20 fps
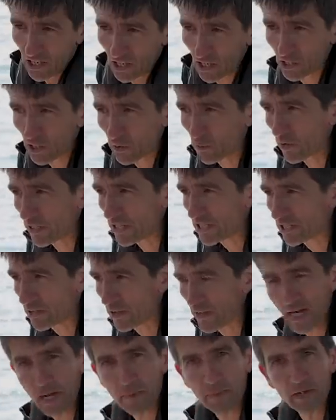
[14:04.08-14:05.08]
look at what you're
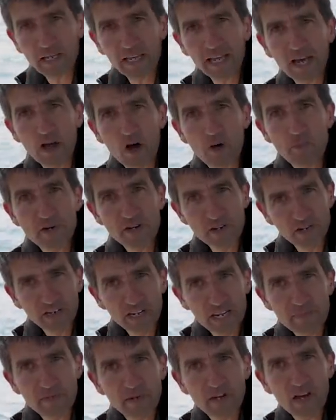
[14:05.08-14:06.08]
doing up at the helm, and you can
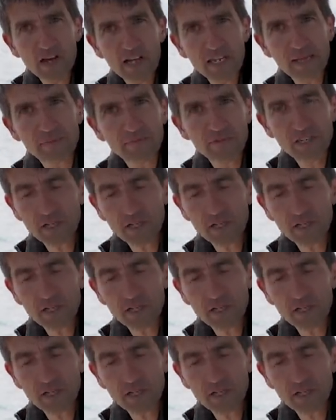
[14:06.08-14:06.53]
keep an eye on them